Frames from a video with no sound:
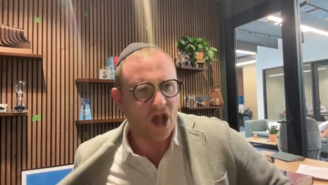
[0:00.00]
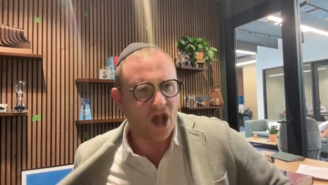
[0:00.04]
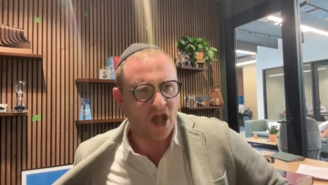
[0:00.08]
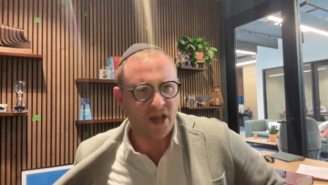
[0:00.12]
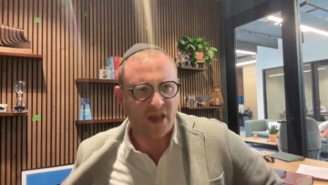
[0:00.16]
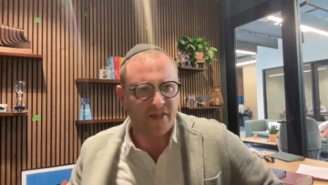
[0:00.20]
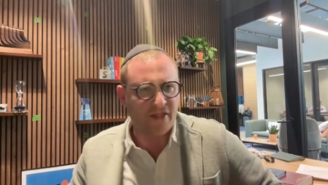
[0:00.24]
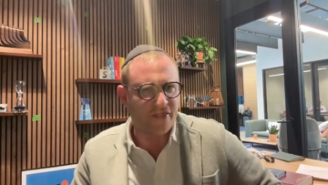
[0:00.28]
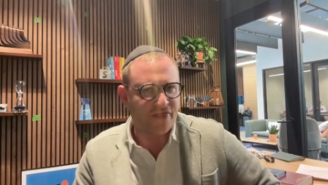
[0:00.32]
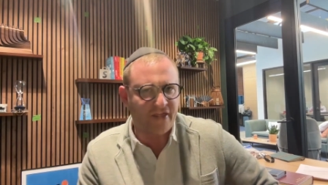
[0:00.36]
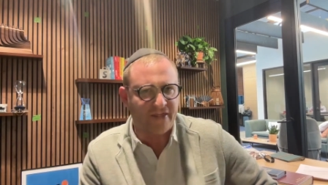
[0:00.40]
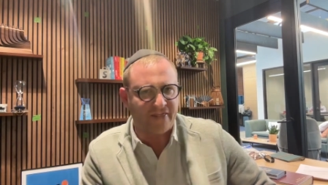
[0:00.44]

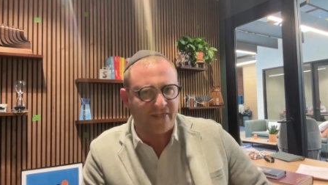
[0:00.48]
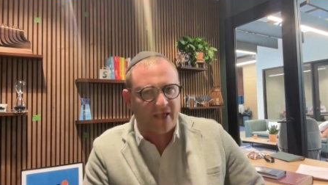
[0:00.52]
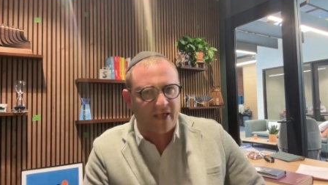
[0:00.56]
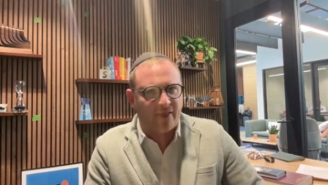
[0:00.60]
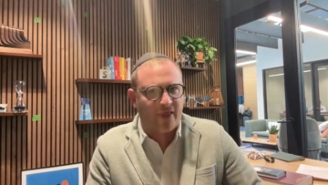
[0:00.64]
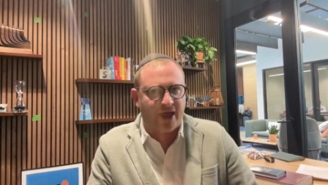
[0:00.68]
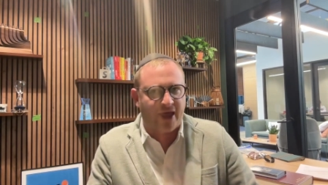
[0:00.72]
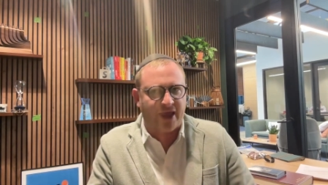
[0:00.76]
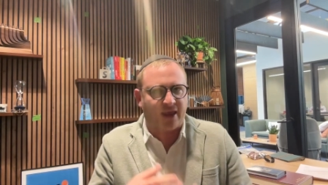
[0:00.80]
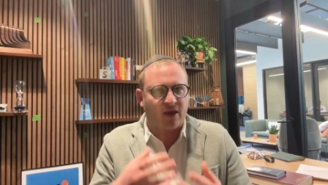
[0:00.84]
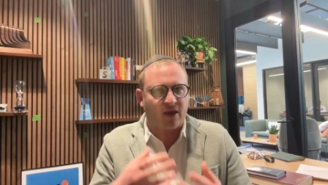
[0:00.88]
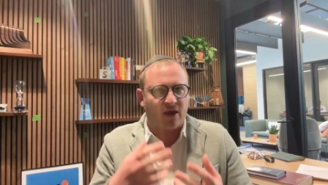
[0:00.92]
Another thing that
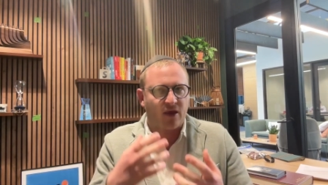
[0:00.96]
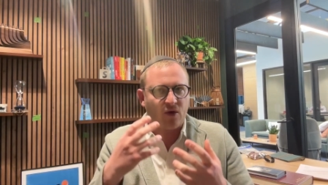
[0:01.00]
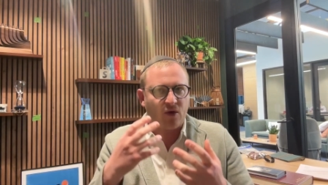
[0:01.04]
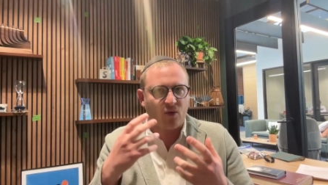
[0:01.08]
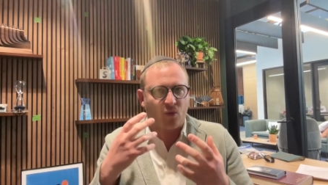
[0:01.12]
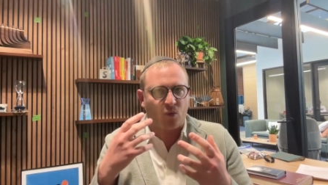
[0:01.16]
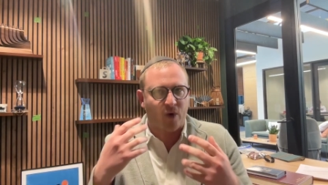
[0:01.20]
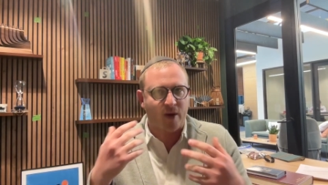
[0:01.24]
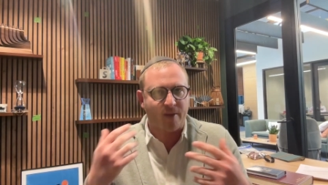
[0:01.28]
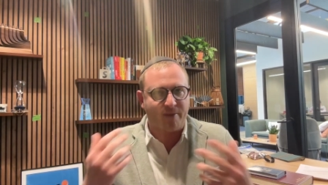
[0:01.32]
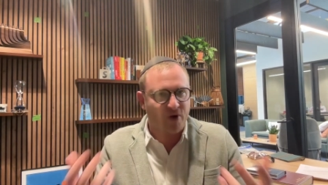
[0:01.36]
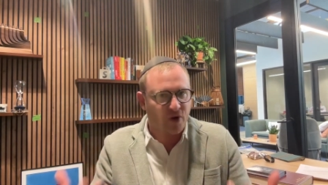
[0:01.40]
like
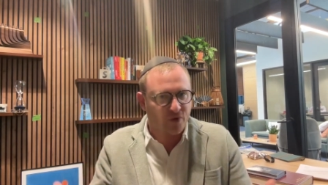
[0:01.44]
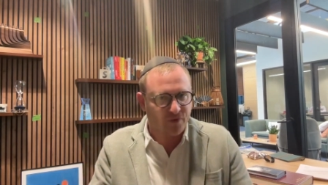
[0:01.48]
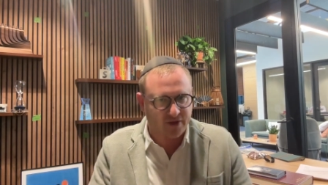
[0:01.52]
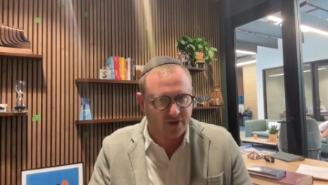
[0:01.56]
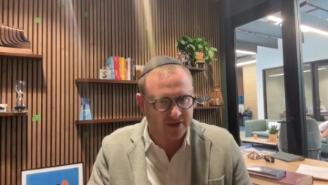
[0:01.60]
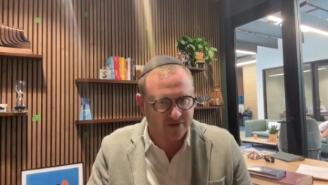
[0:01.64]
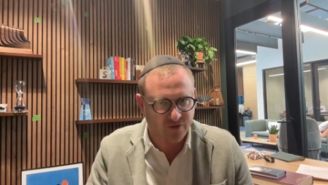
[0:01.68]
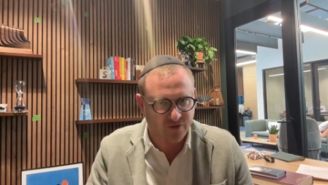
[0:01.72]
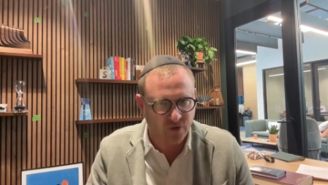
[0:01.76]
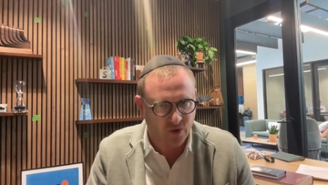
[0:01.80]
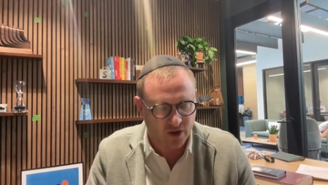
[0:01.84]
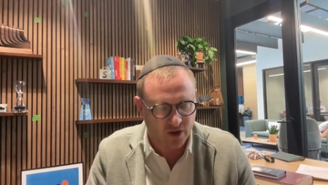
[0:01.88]
we built
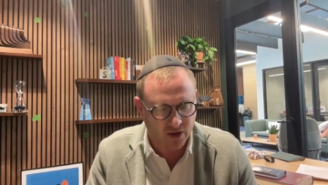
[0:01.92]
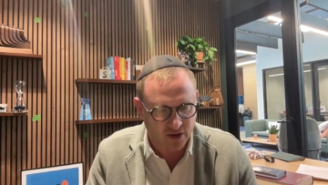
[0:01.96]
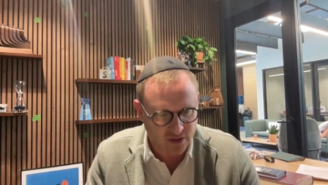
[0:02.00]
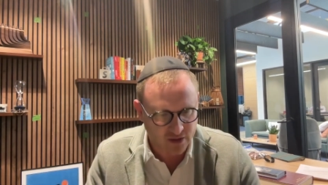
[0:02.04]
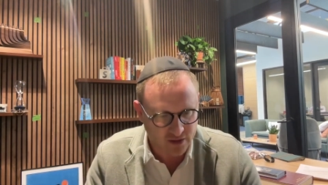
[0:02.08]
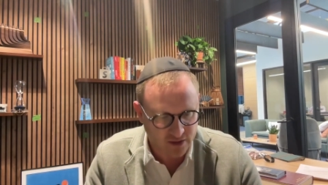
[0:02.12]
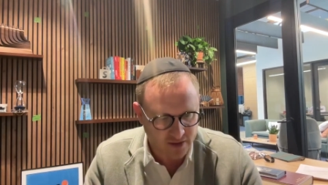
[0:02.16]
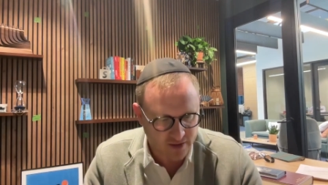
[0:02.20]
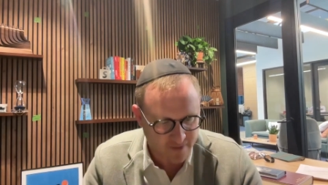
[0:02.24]
this for,